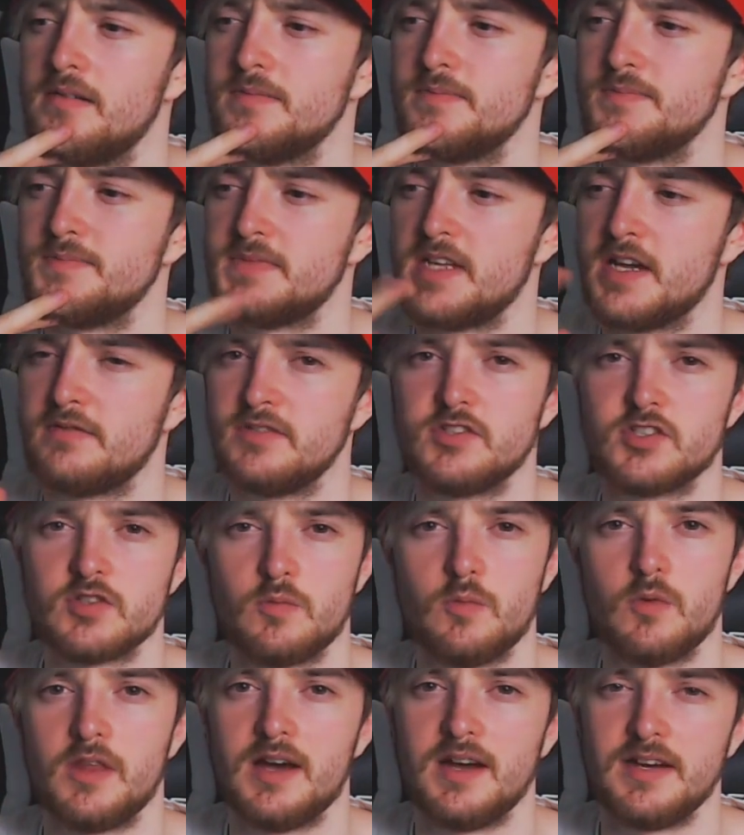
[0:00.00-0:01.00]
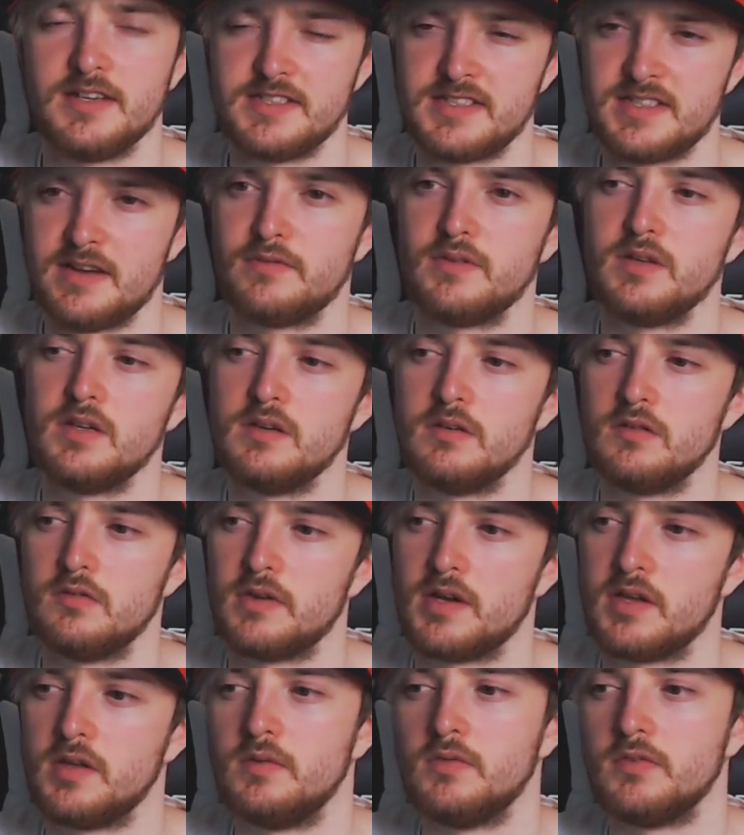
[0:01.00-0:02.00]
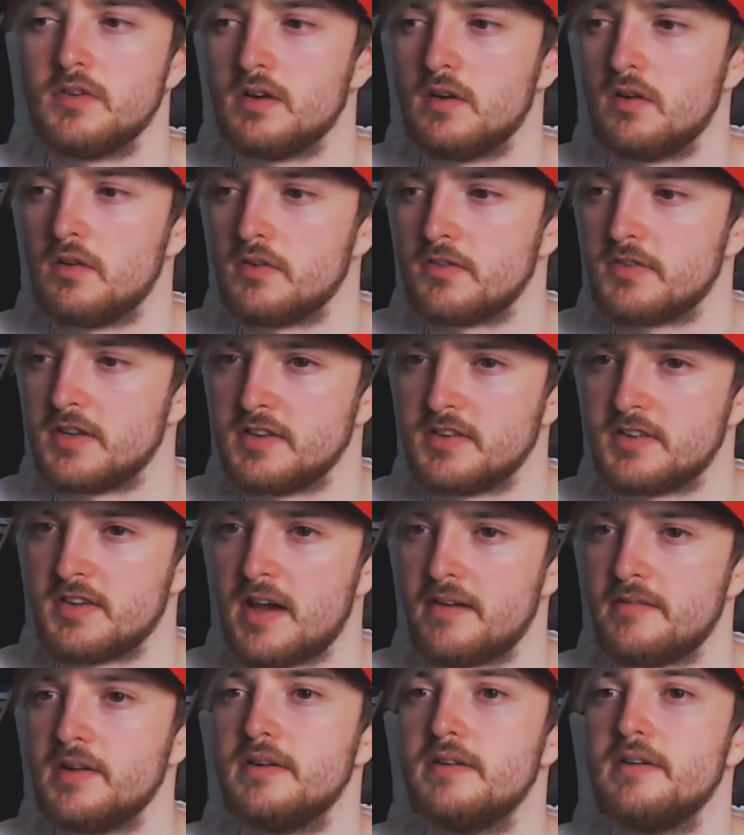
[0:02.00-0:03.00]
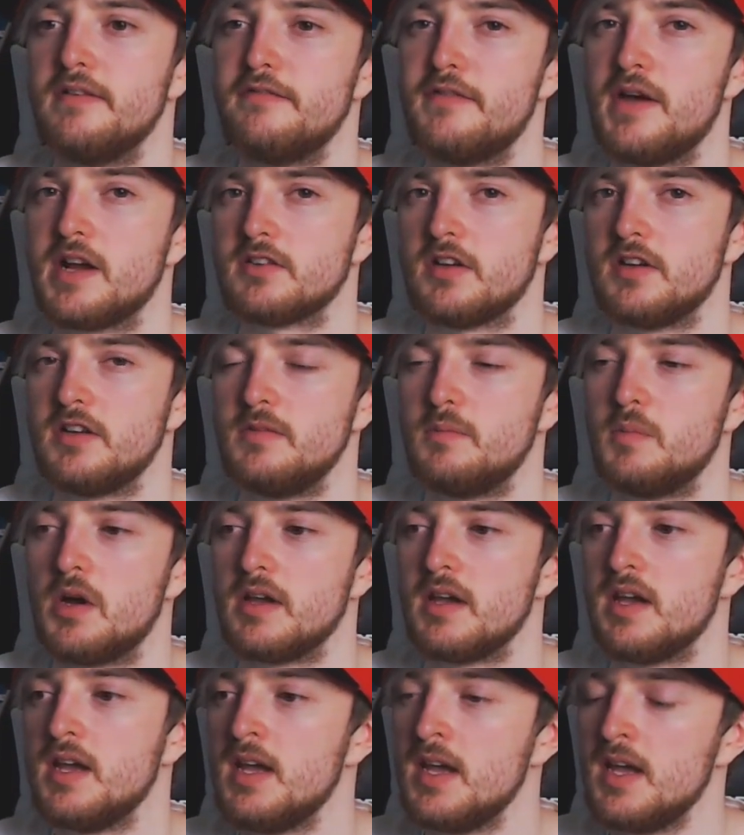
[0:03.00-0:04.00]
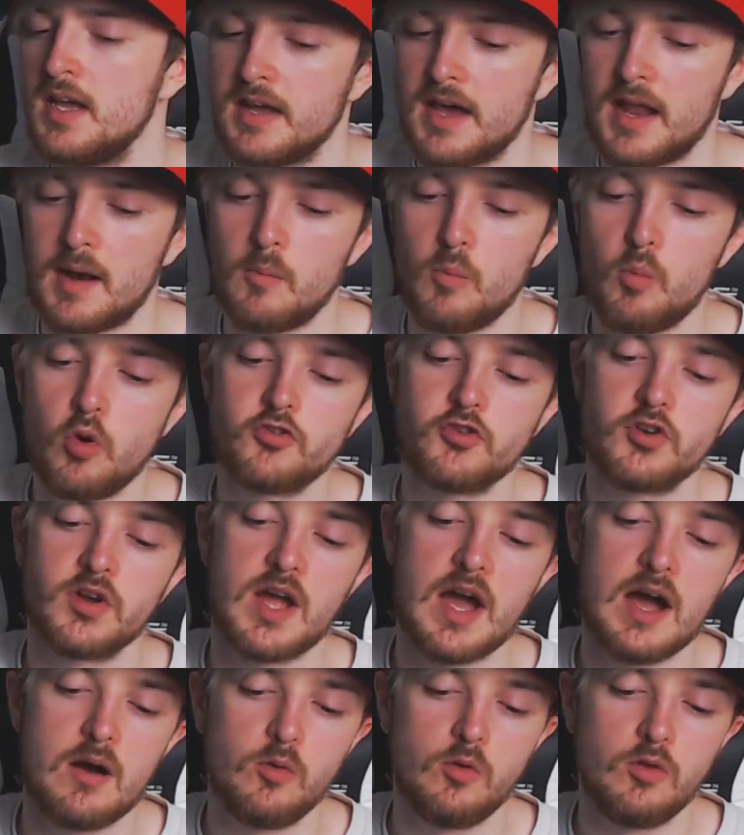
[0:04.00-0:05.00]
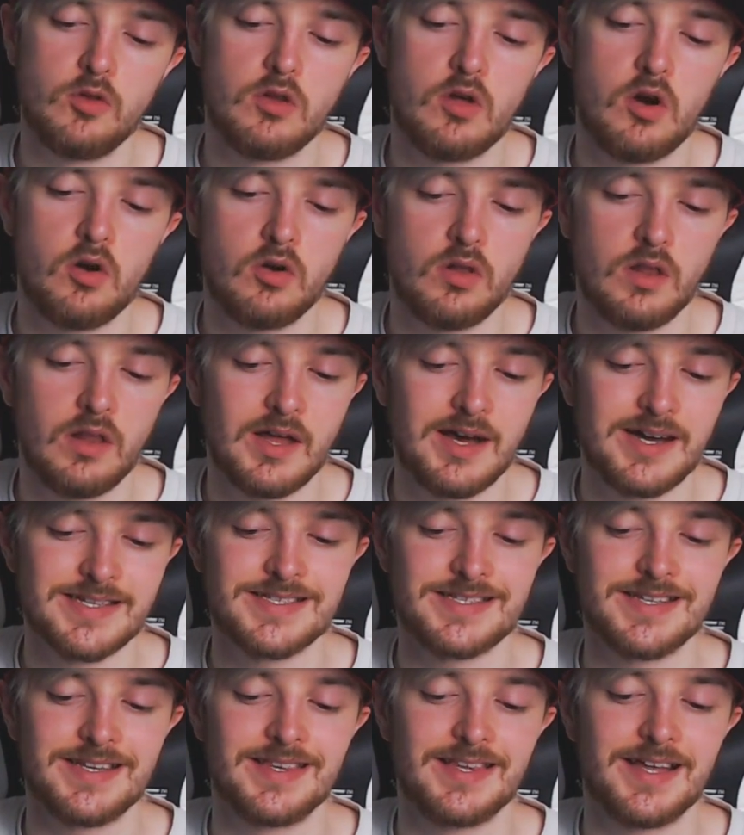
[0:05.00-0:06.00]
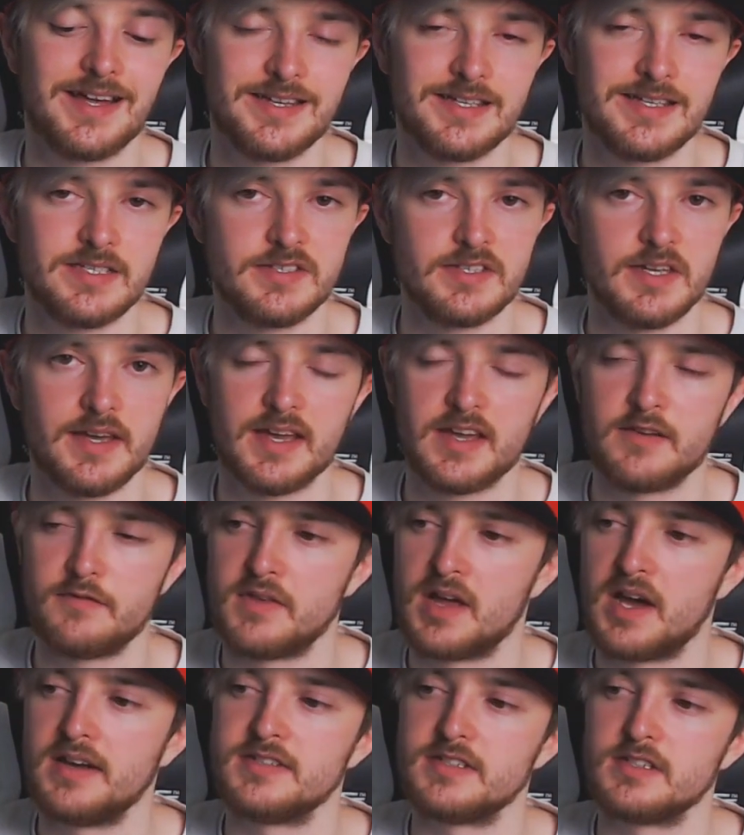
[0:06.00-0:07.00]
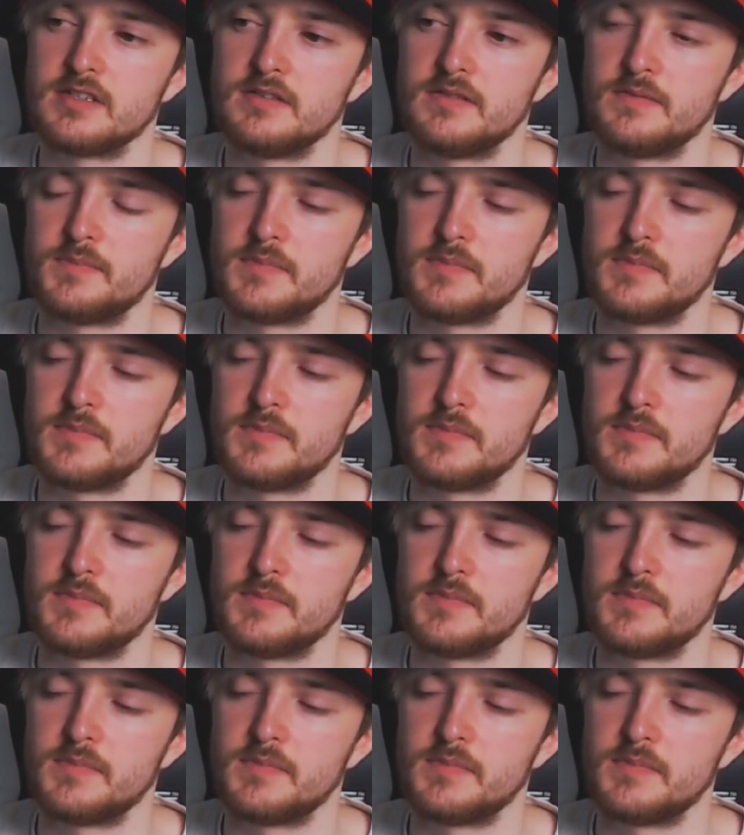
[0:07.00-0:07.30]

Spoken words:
definitely something with that. He's definitely overusing it, or it's having an effect on his body. And I'm wondering how long lasting that is. Like, if that is a